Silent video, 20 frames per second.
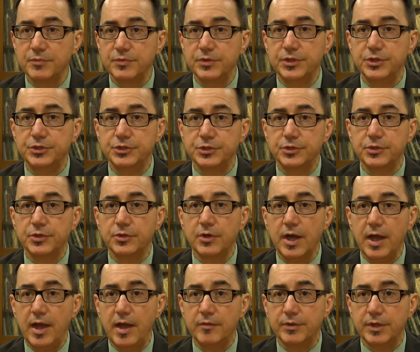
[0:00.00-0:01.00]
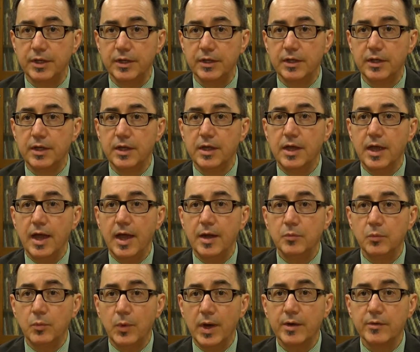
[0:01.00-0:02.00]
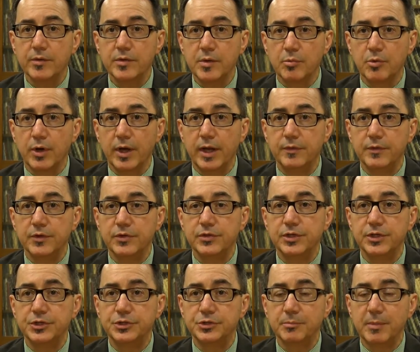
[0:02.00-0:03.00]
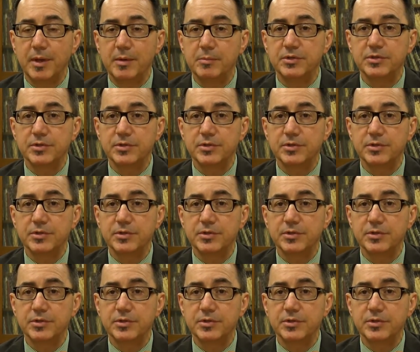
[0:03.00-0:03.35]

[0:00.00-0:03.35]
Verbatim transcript: of seizure you're having and where in the brain the seizure may be